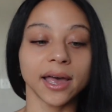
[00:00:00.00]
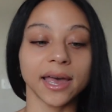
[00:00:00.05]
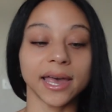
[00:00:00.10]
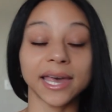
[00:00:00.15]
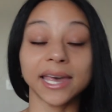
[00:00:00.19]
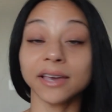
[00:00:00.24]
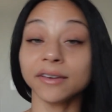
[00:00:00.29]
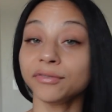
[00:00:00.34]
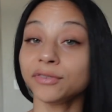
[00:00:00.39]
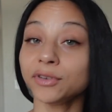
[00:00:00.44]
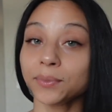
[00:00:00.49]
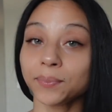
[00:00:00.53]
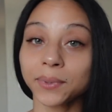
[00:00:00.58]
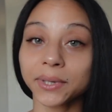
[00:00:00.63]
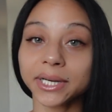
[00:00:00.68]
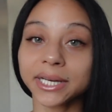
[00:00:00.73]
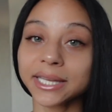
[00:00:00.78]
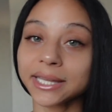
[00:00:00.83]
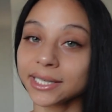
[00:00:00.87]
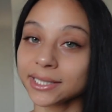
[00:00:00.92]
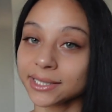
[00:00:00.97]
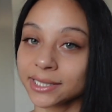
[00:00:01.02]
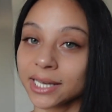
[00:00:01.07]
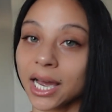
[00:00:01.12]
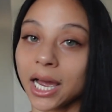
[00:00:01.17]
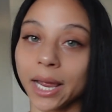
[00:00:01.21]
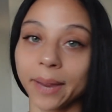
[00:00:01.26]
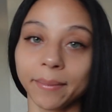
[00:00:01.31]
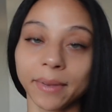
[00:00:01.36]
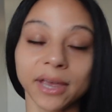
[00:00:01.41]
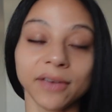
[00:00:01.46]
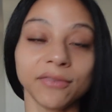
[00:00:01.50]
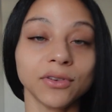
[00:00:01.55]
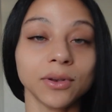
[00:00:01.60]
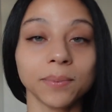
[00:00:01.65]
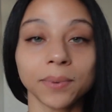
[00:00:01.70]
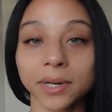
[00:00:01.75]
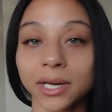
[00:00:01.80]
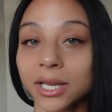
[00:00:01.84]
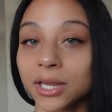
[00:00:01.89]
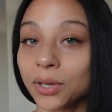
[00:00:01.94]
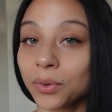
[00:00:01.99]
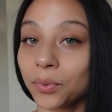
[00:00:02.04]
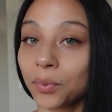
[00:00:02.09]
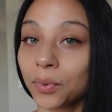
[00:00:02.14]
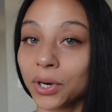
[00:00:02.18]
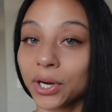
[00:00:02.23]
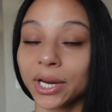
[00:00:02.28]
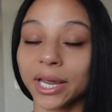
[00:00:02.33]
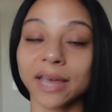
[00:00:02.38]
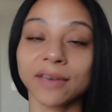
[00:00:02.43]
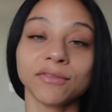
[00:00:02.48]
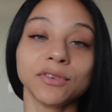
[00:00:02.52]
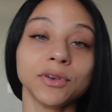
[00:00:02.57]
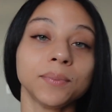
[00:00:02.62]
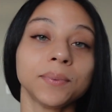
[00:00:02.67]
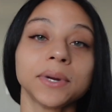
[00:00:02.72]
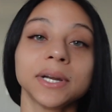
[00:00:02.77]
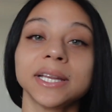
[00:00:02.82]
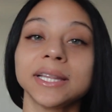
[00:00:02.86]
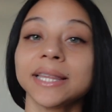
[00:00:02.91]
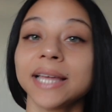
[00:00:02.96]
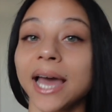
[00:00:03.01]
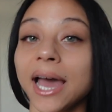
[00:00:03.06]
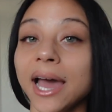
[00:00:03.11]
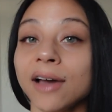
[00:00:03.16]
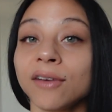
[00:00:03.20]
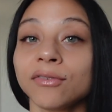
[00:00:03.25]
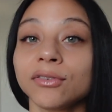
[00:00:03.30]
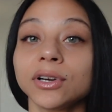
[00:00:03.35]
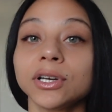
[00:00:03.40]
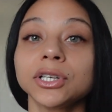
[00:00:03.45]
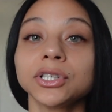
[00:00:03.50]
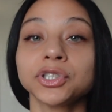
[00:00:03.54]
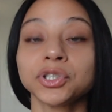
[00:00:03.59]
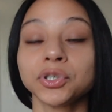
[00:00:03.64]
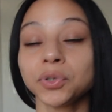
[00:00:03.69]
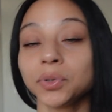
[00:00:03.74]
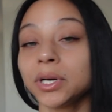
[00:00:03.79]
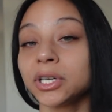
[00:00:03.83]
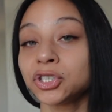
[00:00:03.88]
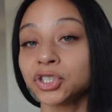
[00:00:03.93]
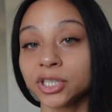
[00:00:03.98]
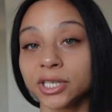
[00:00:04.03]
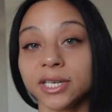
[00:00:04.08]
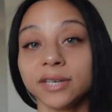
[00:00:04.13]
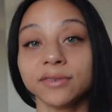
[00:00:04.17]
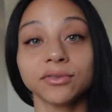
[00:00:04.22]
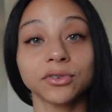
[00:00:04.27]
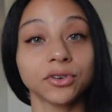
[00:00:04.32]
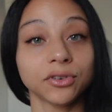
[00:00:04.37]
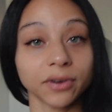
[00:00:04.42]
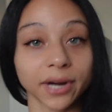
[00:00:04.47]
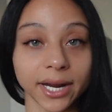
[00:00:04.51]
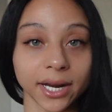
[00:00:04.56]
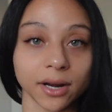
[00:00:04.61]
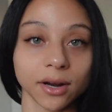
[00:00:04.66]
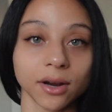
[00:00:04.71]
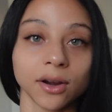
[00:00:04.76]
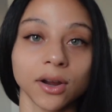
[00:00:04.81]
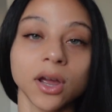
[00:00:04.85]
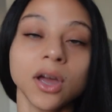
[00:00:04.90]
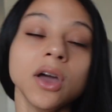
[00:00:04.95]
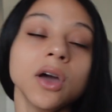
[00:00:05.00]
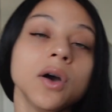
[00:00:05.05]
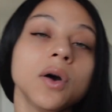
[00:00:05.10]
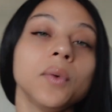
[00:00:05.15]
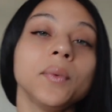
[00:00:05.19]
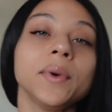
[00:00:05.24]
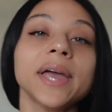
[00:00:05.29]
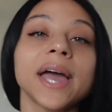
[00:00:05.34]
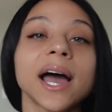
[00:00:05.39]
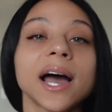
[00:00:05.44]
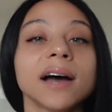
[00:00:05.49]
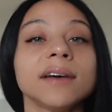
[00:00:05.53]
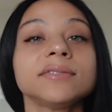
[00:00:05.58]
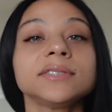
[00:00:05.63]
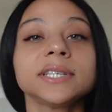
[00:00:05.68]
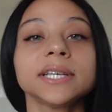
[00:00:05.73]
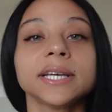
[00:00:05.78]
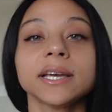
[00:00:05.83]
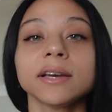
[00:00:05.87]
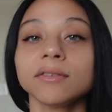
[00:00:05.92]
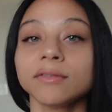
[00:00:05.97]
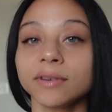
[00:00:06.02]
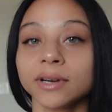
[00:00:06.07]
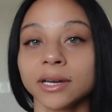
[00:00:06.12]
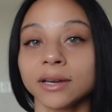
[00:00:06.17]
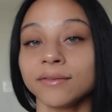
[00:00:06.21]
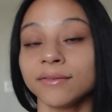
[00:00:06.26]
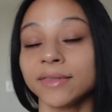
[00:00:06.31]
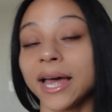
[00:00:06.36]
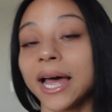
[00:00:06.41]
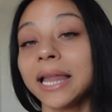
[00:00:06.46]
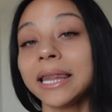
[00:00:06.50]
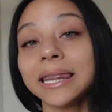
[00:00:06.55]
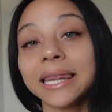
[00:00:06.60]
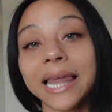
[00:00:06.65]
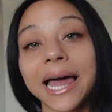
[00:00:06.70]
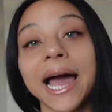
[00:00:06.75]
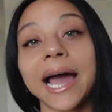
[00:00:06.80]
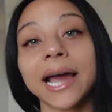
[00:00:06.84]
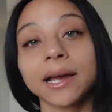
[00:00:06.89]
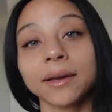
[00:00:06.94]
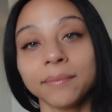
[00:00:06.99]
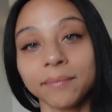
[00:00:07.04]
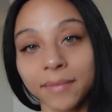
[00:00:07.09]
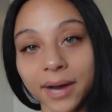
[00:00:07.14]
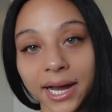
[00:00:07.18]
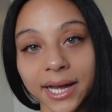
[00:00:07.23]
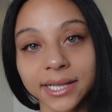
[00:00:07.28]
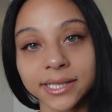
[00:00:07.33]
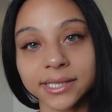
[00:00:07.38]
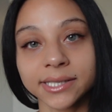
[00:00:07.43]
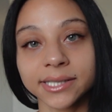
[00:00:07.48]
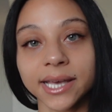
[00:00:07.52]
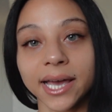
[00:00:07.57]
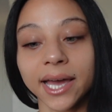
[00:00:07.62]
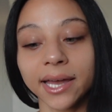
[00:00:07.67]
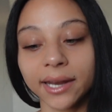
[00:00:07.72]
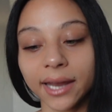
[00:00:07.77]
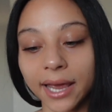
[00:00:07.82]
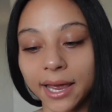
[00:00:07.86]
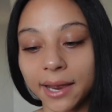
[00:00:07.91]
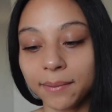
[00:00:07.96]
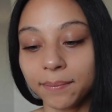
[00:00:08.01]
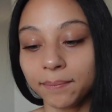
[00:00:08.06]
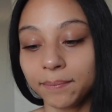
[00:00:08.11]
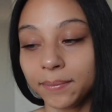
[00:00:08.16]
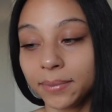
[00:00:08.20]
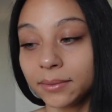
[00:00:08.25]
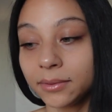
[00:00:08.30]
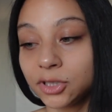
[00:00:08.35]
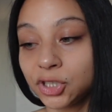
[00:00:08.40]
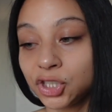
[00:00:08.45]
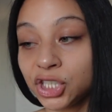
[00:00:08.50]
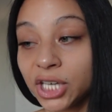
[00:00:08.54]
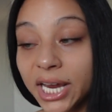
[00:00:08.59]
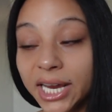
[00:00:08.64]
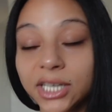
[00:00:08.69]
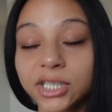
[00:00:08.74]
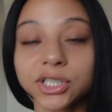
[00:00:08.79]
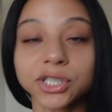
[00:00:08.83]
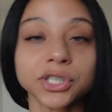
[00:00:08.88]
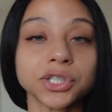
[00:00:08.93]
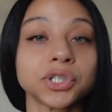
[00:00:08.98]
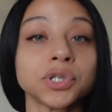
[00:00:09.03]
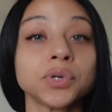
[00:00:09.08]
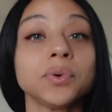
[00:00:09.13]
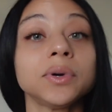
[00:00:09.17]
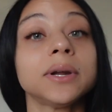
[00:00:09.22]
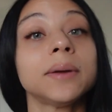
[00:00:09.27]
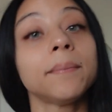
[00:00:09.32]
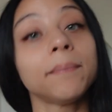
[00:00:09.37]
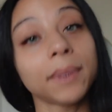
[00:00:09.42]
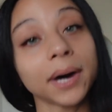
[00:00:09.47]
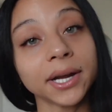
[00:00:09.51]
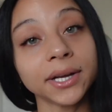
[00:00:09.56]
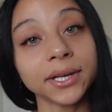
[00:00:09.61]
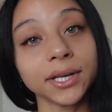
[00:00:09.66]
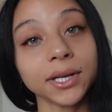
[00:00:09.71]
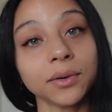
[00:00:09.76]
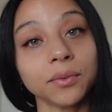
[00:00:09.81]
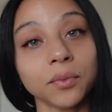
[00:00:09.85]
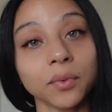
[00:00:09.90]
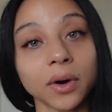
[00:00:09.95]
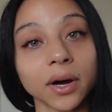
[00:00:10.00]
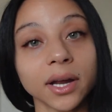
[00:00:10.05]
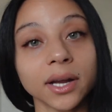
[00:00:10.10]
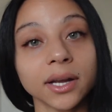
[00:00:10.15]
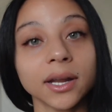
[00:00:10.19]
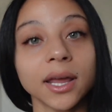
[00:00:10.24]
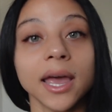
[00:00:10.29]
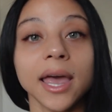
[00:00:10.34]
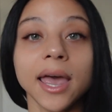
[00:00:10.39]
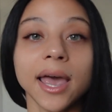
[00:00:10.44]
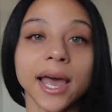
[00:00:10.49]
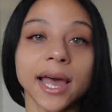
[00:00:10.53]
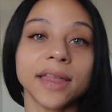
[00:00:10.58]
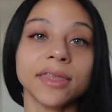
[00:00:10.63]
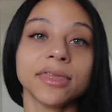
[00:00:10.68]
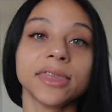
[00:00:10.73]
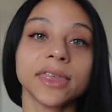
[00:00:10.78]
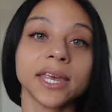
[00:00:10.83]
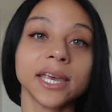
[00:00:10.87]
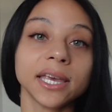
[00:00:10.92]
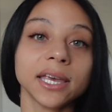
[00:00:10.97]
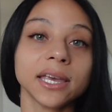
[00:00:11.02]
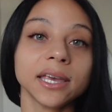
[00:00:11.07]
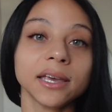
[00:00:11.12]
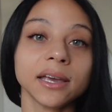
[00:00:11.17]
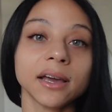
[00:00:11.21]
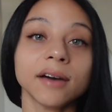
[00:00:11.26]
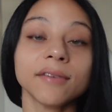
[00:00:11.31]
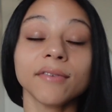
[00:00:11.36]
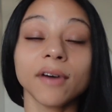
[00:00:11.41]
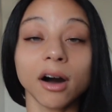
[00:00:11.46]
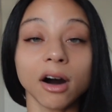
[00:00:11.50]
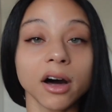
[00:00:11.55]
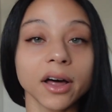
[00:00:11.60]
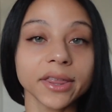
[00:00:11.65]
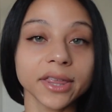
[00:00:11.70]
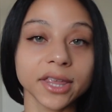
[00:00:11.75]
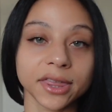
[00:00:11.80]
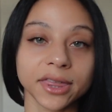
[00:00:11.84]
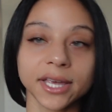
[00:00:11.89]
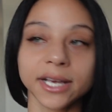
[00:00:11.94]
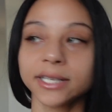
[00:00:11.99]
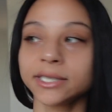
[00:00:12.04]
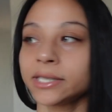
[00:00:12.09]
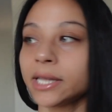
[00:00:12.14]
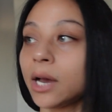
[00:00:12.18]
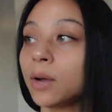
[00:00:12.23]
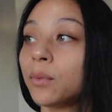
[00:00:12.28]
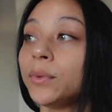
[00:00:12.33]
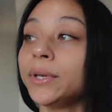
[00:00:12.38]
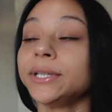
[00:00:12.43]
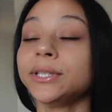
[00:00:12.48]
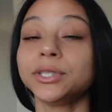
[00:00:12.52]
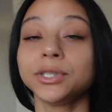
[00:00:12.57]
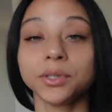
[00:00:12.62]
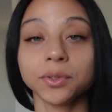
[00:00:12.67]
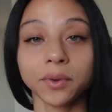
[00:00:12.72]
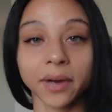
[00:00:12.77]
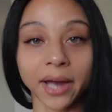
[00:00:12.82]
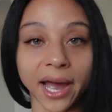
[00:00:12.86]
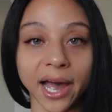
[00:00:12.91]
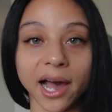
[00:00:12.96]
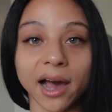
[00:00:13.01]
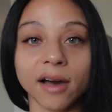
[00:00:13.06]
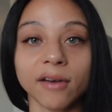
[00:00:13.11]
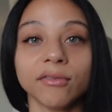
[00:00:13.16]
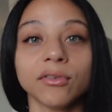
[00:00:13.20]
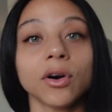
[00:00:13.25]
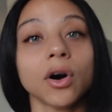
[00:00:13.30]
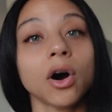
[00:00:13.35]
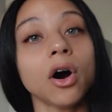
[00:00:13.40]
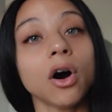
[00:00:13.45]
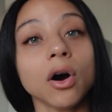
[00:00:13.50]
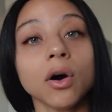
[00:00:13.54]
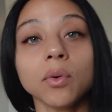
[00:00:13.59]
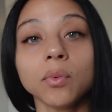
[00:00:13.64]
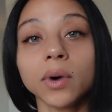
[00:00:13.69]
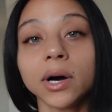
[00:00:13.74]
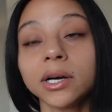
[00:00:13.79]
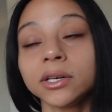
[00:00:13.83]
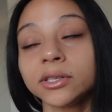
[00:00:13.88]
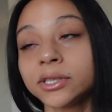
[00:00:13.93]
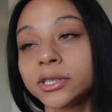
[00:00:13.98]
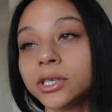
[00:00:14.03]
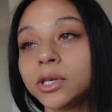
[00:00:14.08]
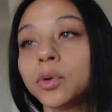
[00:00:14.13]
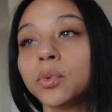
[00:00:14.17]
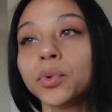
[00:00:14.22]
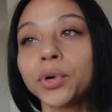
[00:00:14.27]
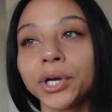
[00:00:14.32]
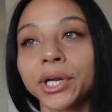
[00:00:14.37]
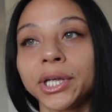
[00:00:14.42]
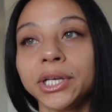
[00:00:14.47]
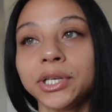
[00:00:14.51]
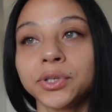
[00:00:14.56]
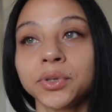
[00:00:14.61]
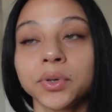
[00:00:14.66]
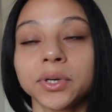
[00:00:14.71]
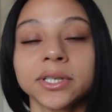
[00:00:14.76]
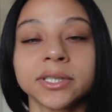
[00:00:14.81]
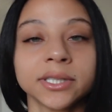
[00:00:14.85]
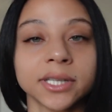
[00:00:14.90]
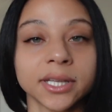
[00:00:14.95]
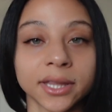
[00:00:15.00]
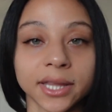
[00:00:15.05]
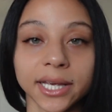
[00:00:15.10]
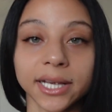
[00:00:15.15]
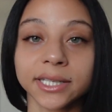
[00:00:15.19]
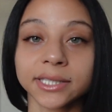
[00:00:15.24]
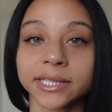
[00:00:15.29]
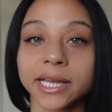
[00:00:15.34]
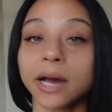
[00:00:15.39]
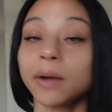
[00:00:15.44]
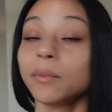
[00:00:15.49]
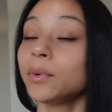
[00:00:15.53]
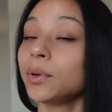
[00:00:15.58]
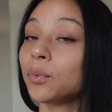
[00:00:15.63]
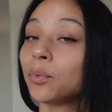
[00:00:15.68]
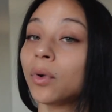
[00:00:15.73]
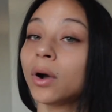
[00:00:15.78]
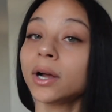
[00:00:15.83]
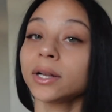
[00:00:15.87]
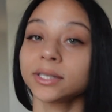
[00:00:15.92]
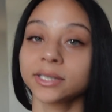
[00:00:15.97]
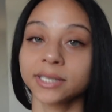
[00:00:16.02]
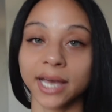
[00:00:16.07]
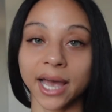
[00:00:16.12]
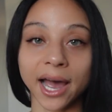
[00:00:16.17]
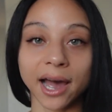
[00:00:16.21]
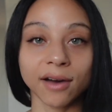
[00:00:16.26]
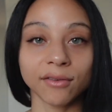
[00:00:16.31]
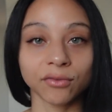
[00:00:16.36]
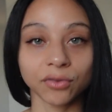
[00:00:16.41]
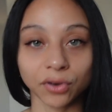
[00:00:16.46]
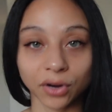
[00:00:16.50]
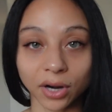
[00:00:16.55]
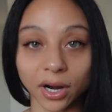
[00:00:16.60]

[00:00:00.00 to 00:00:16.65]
if you put in the time, if you put in the work, if you put in the effort to achieve greater. We have to get rid of that lack mindset and change it to an abundant one. And thinking of all the things that we do have, all while still working towards the things that we want to have for